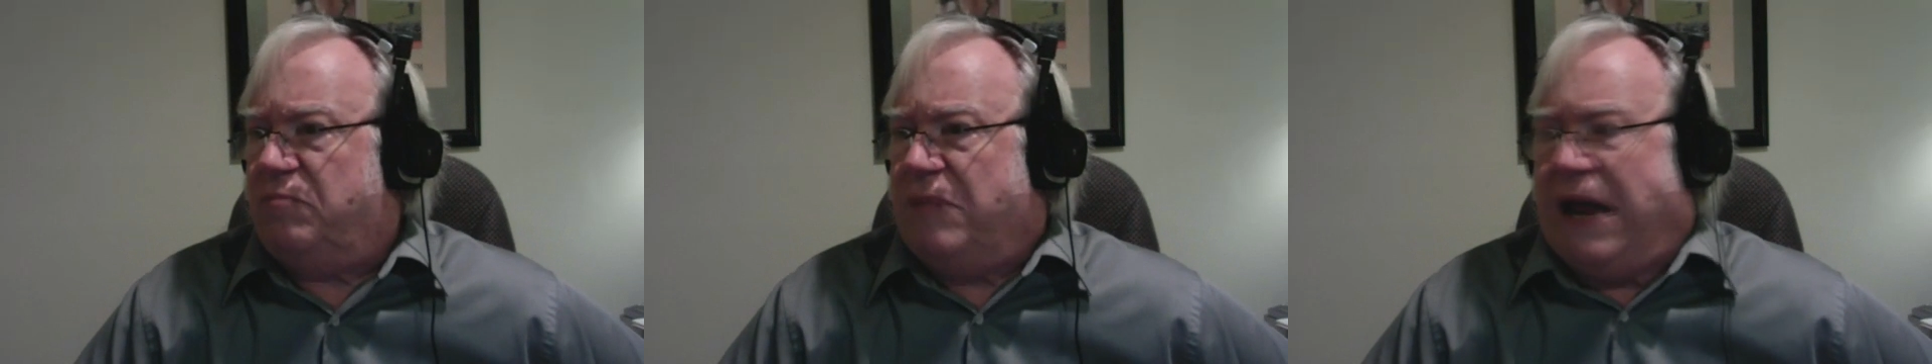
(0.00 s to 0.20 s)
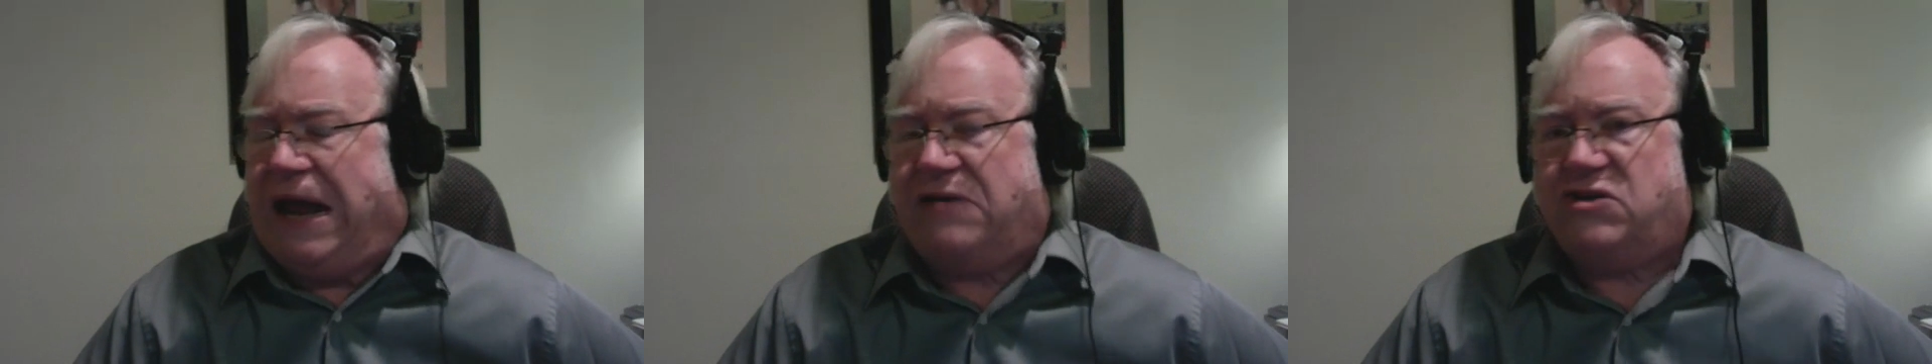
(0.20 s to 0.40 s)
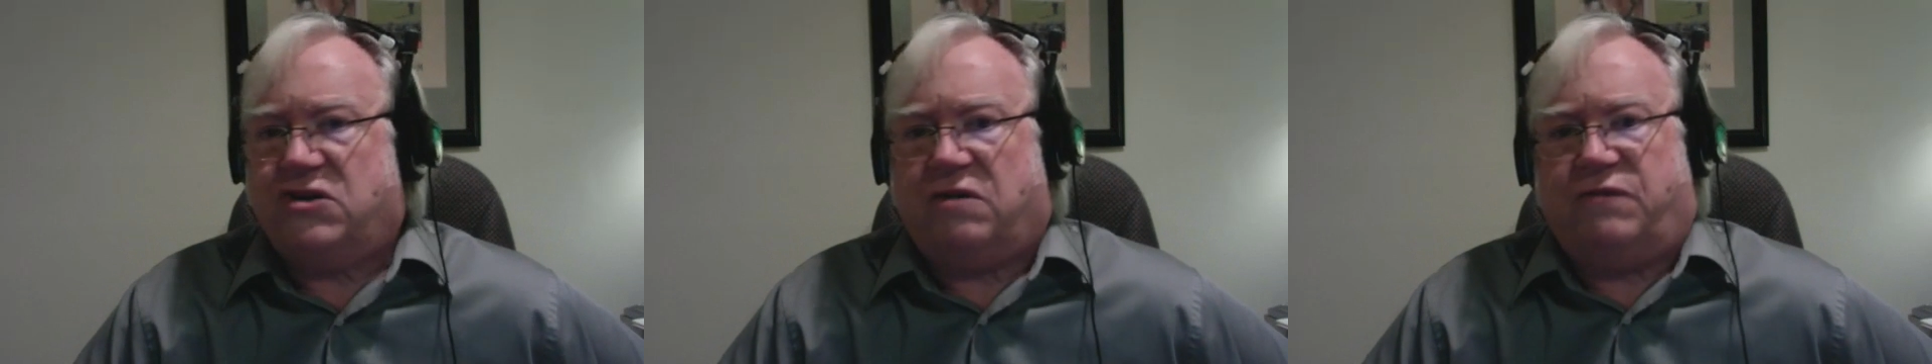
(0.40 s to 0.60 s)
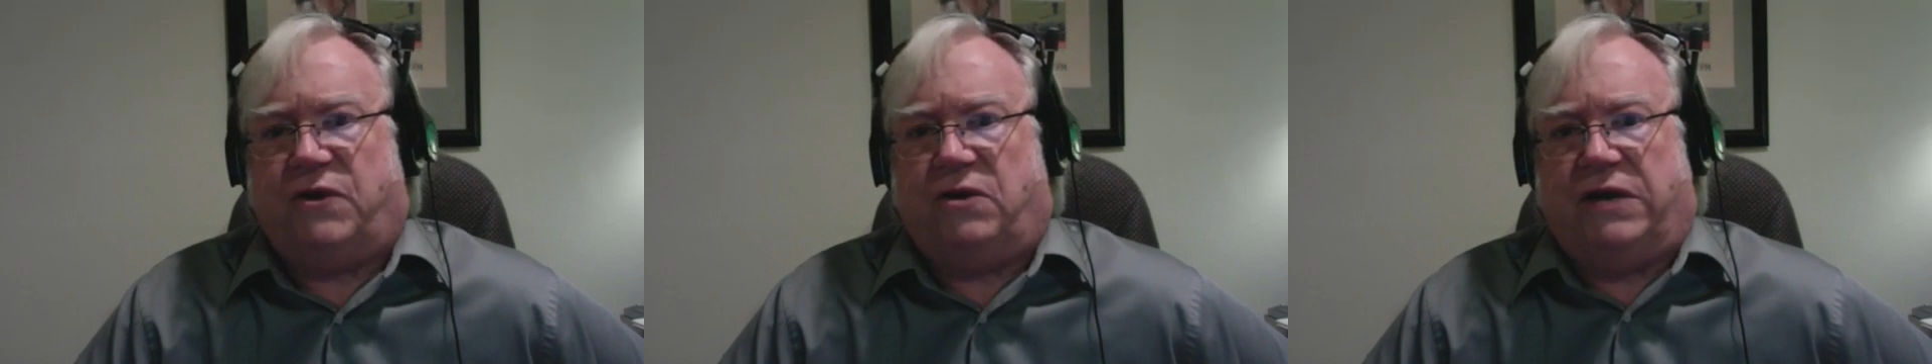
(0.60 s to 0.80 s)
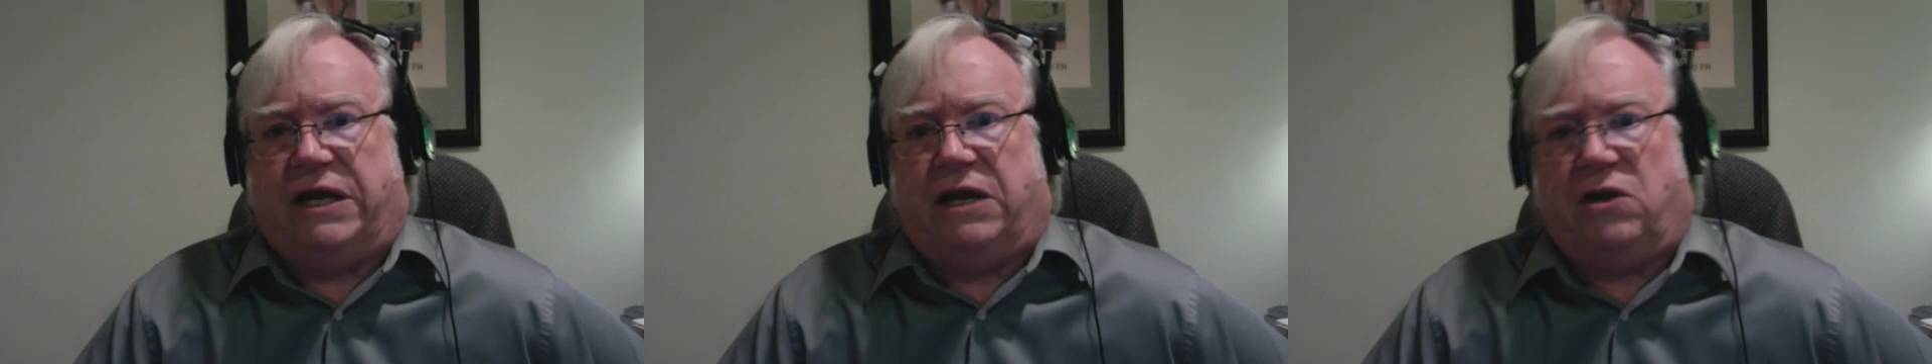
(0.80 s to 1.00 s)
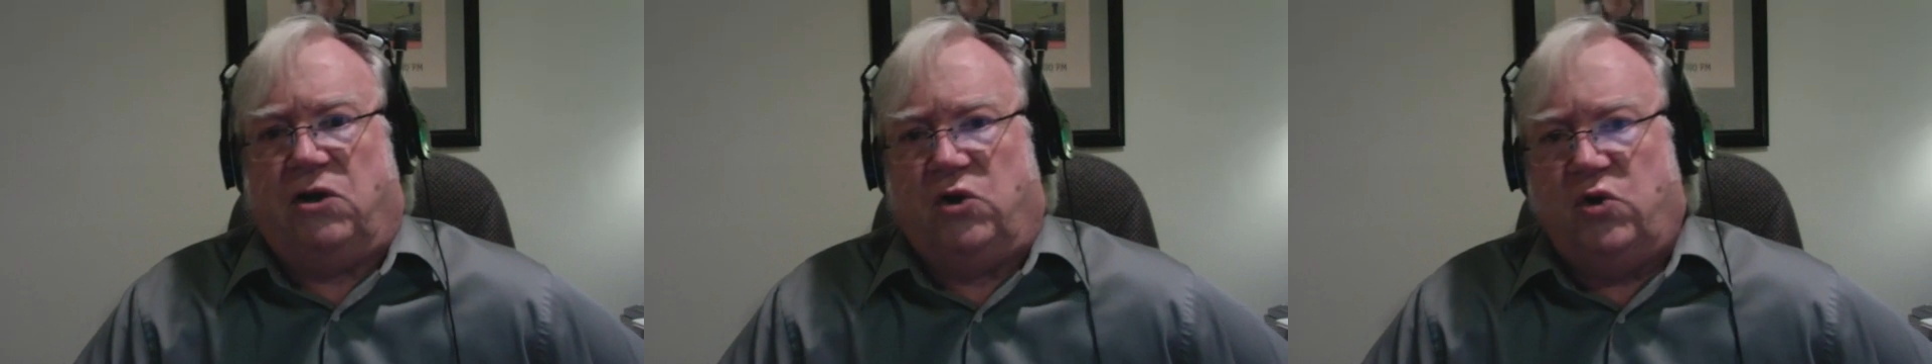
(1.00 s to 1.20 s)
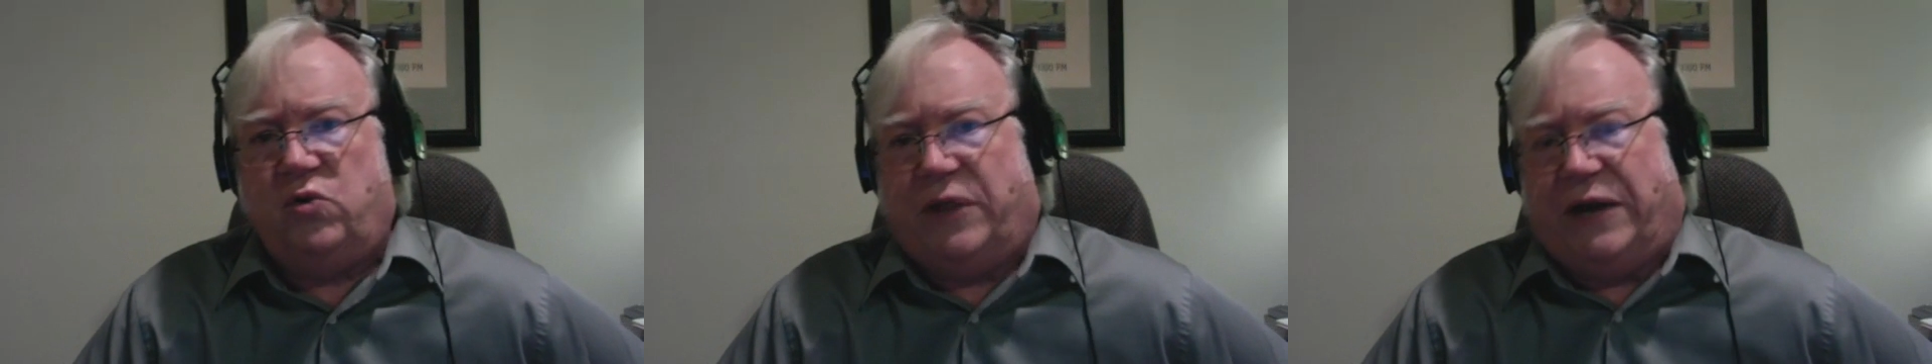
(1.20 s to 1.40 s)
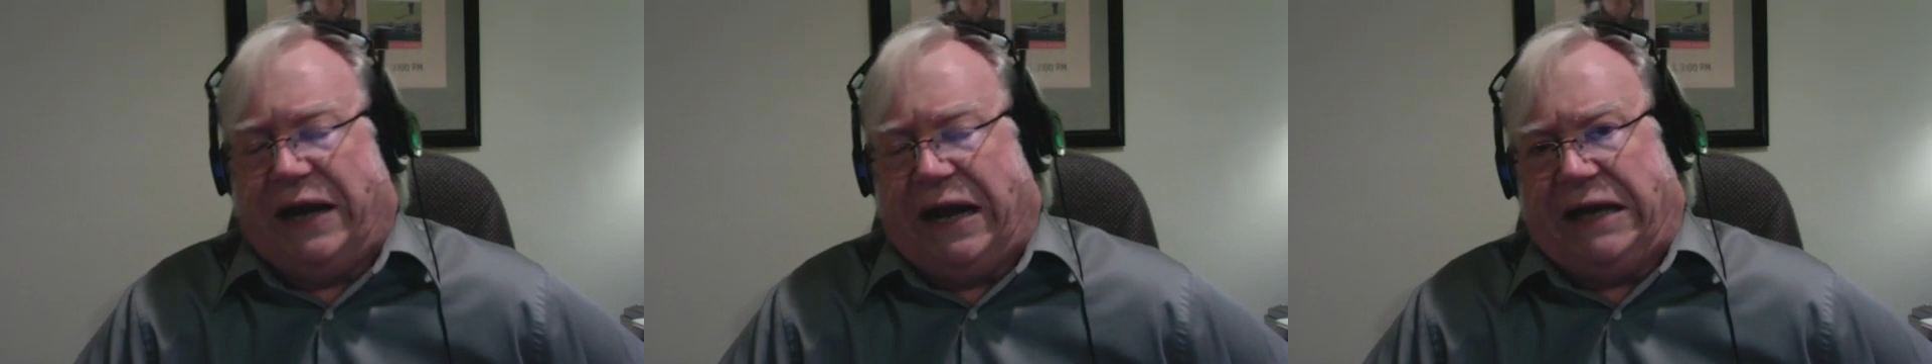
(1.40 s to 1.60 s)
masterfully
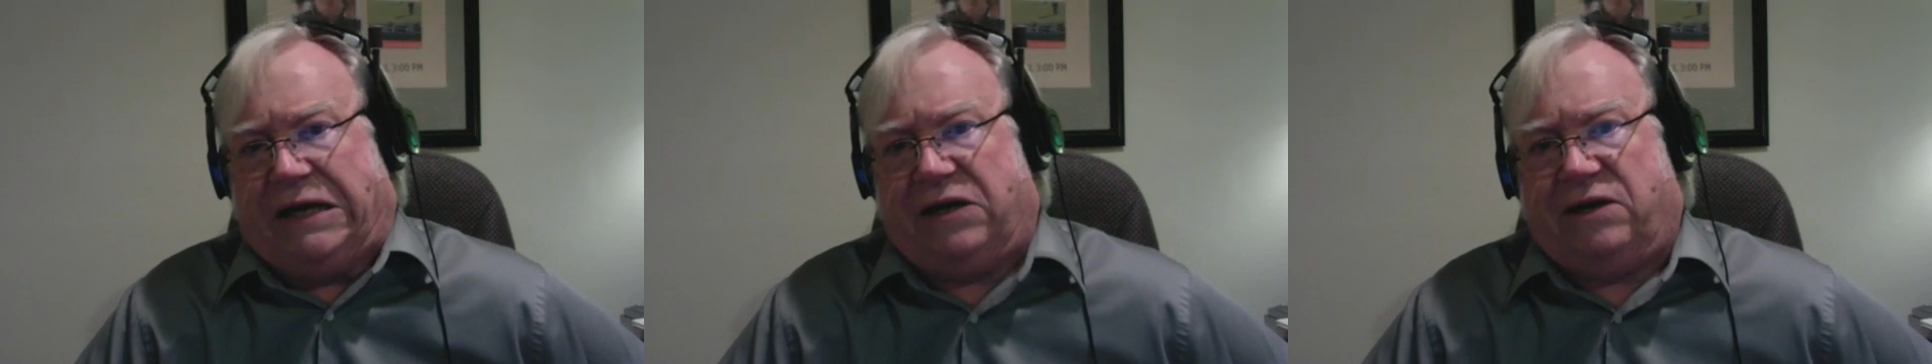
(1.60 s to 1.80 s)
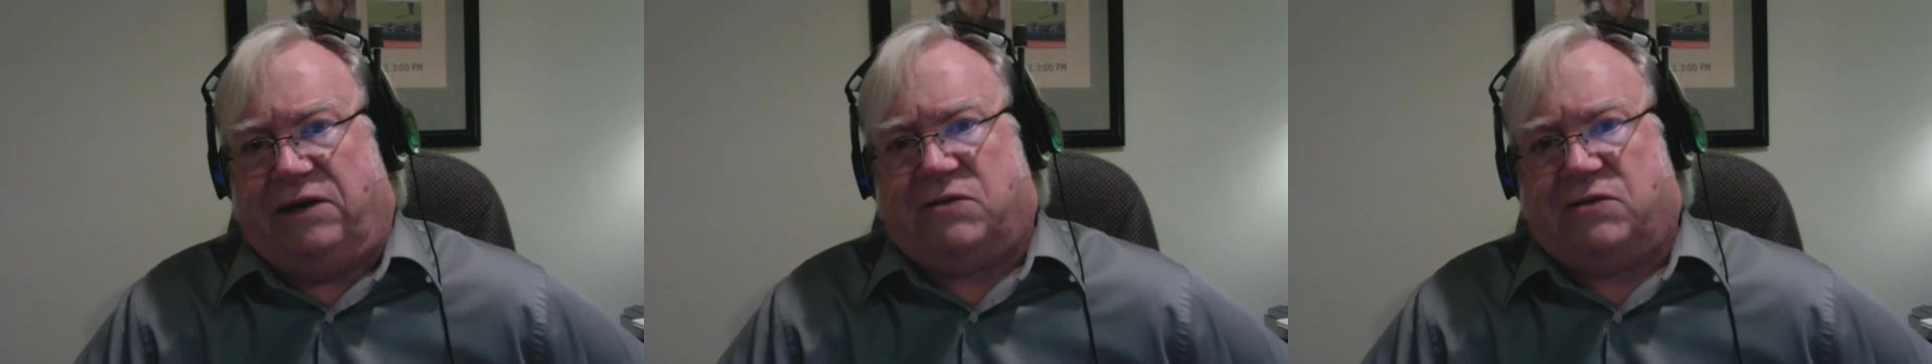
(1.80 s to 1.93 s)
illuminating,